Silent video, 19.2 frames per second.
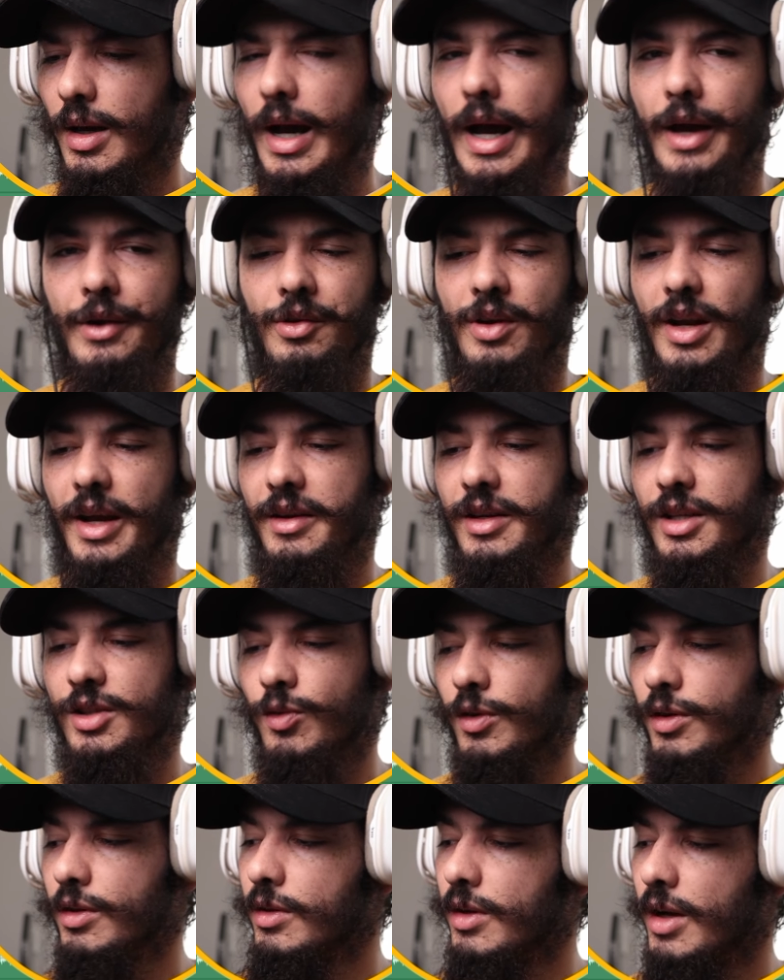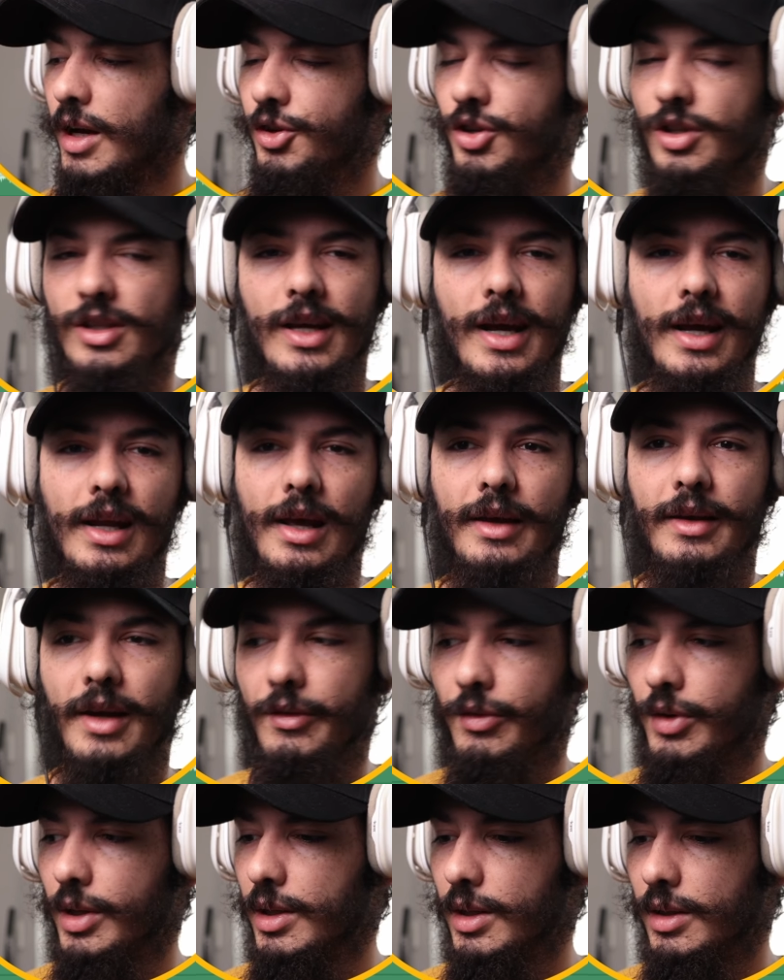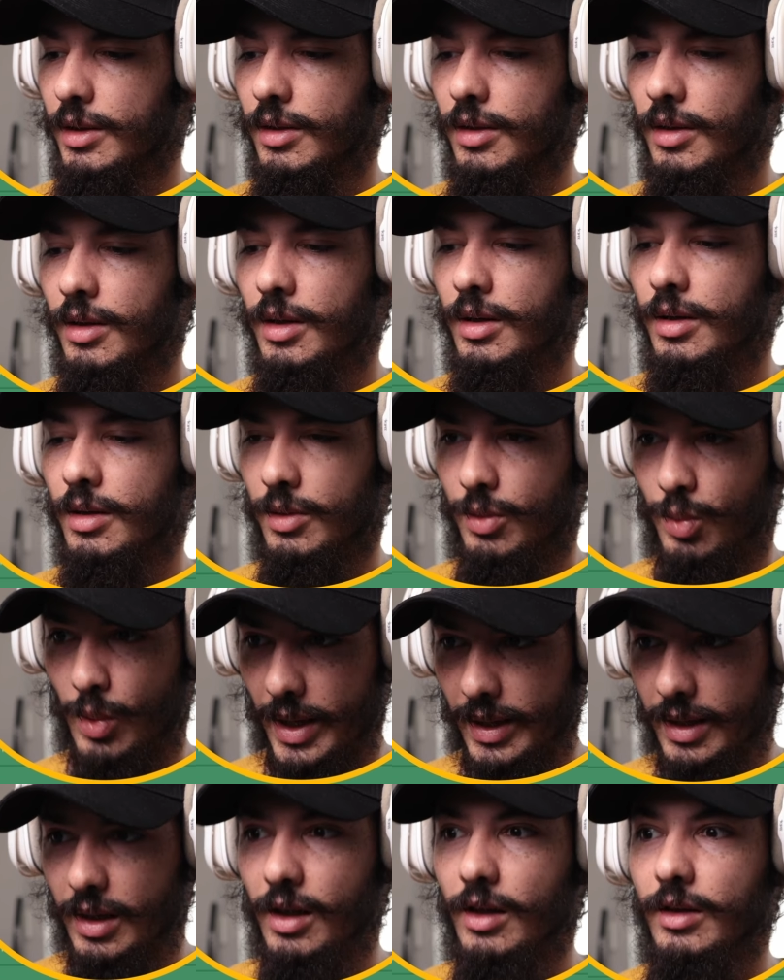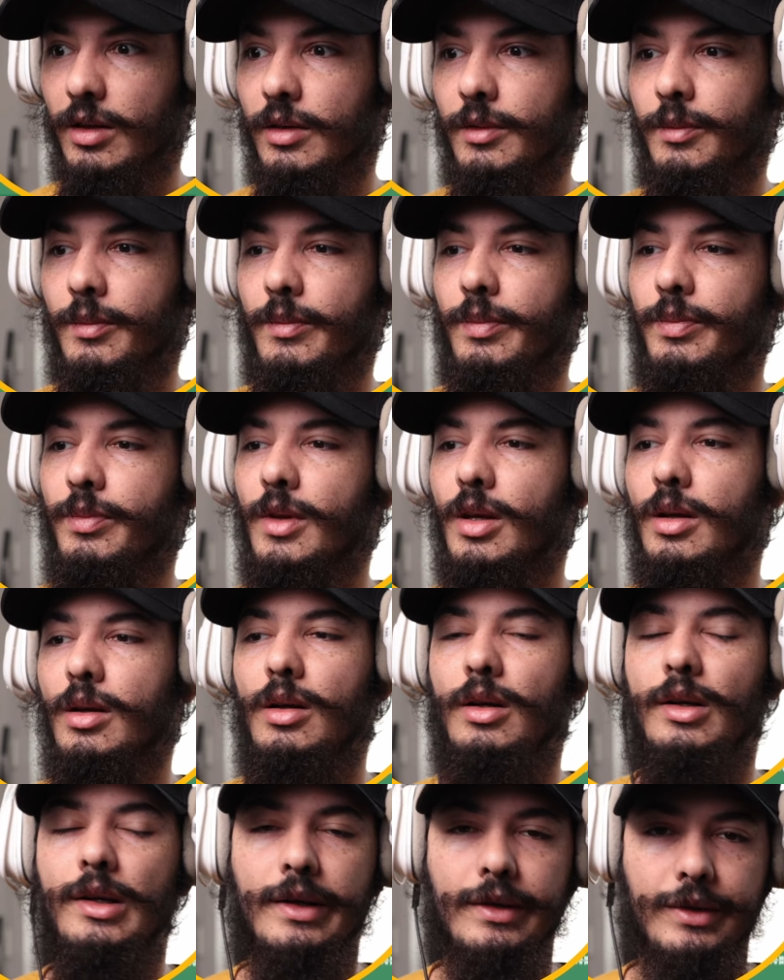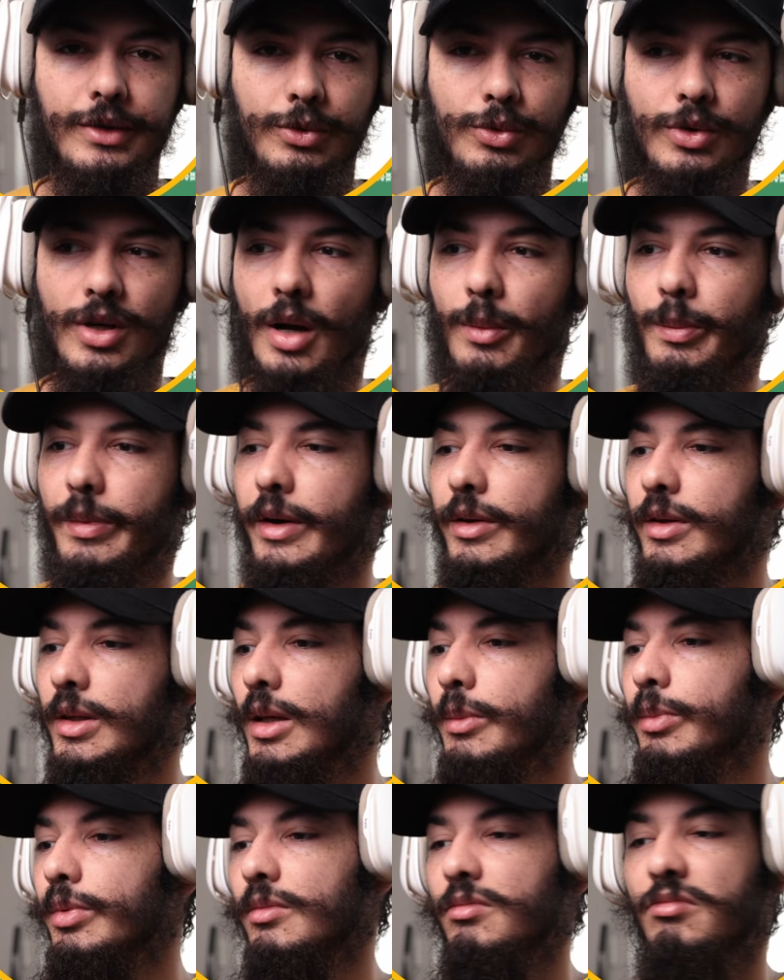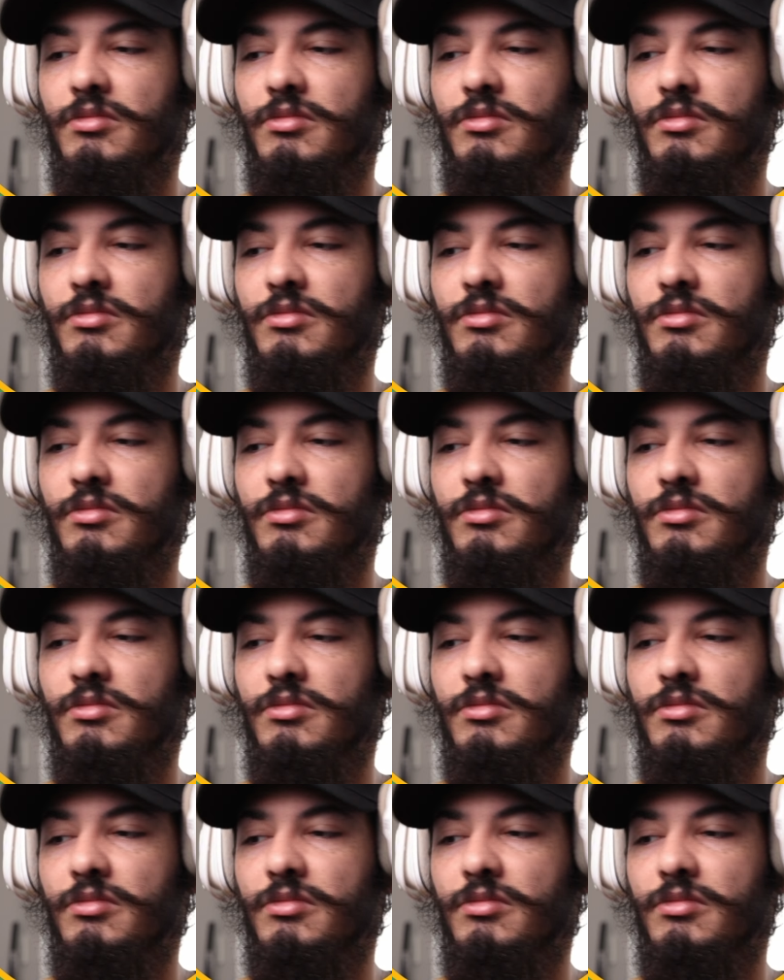I don't like this one. I just highlight everything, right click, new compound clip.